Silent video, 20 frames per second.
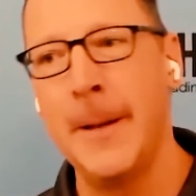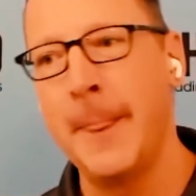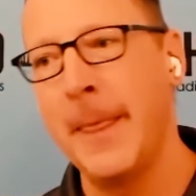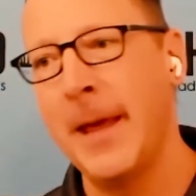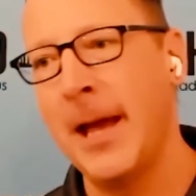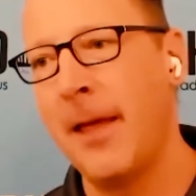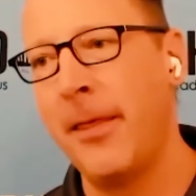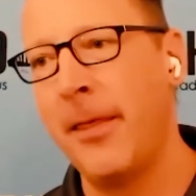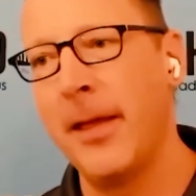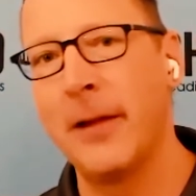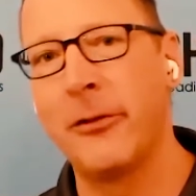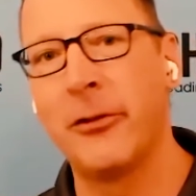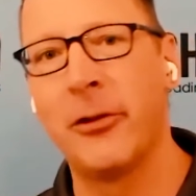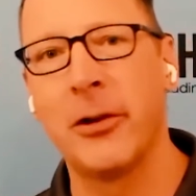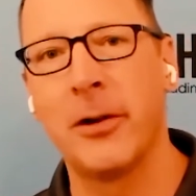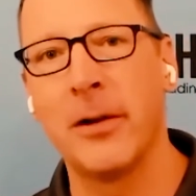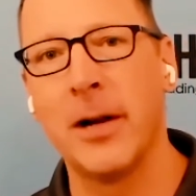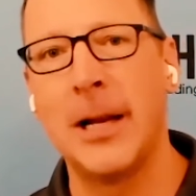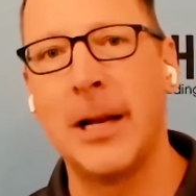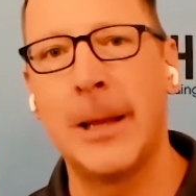And that's a
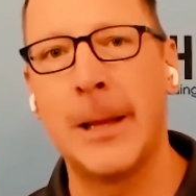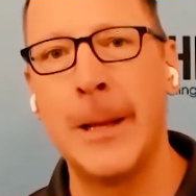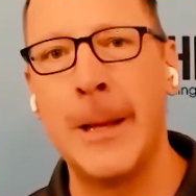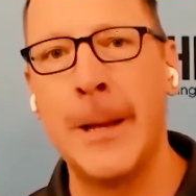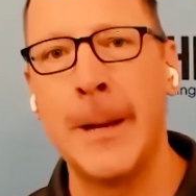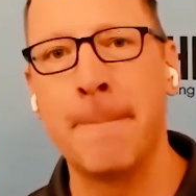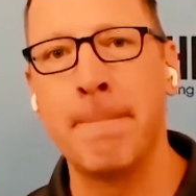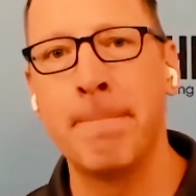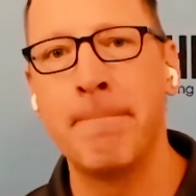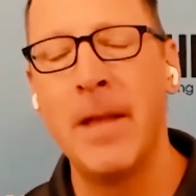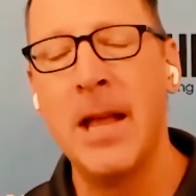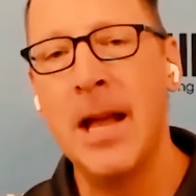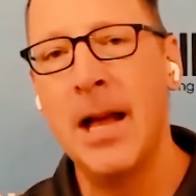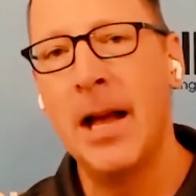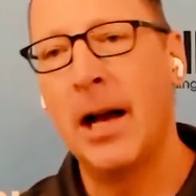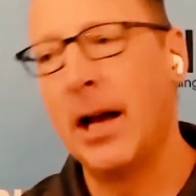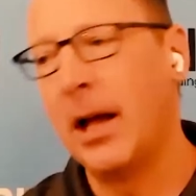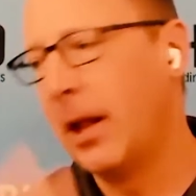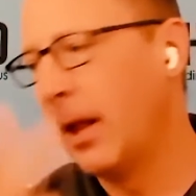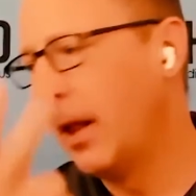great thing.
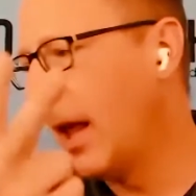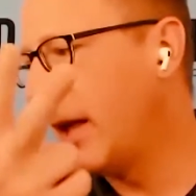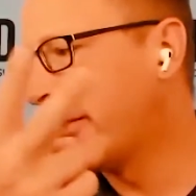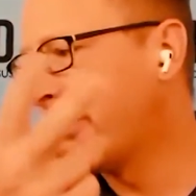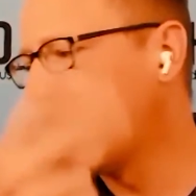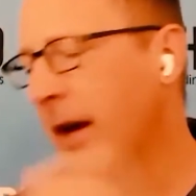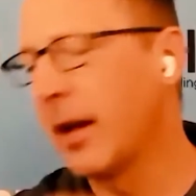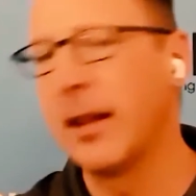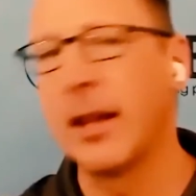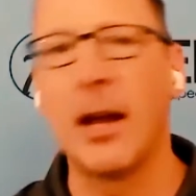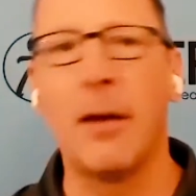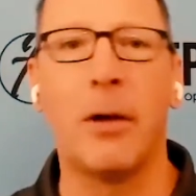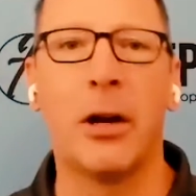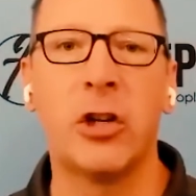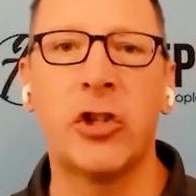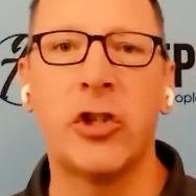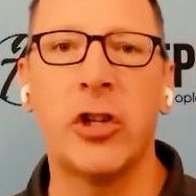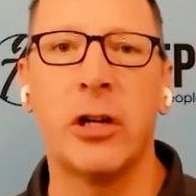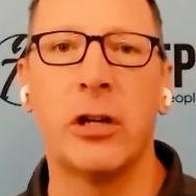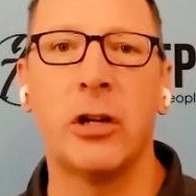Second thing I want
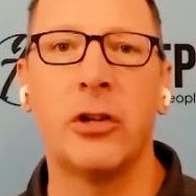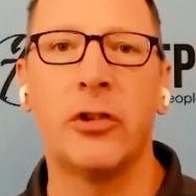to share